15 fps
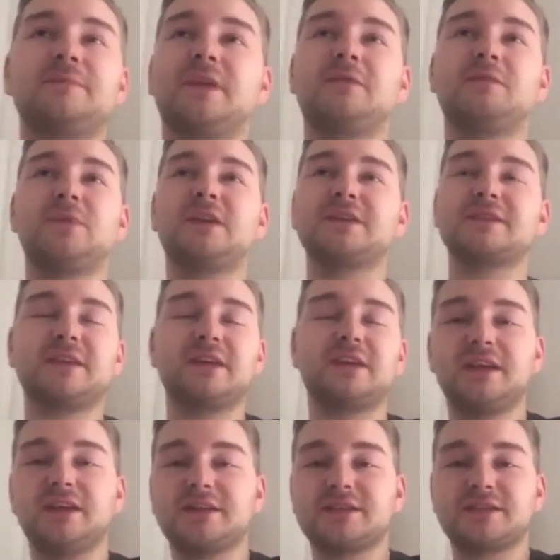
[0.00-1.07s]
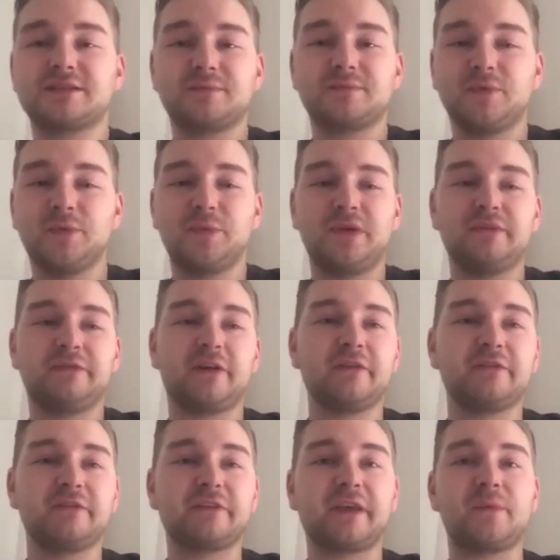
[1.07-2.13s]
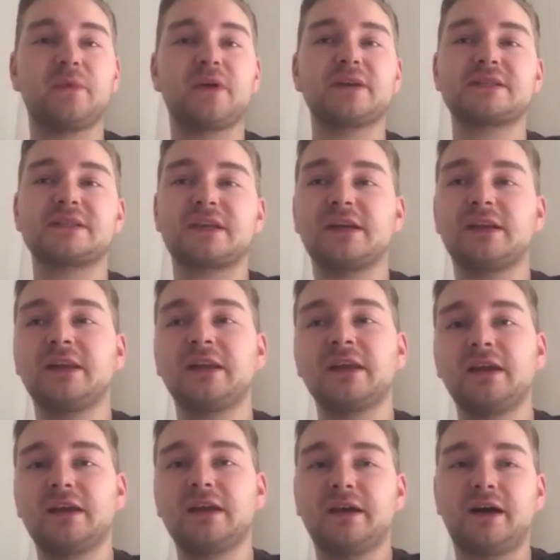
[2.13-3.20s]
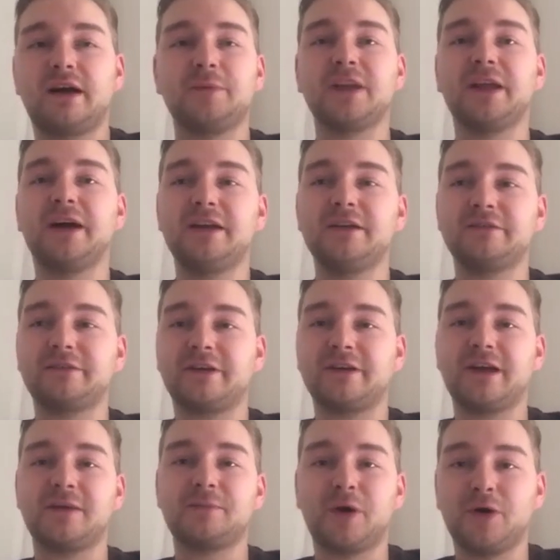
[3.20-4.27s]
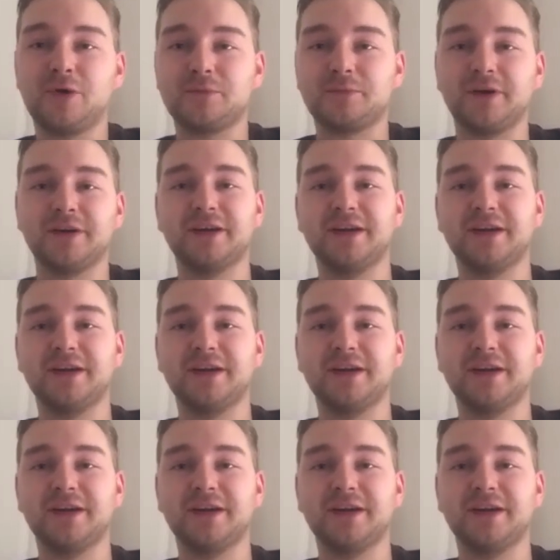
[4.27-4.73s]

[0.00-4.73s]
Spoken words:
Give me a stage, put me in front of cameras, and I'm alive. I'm home.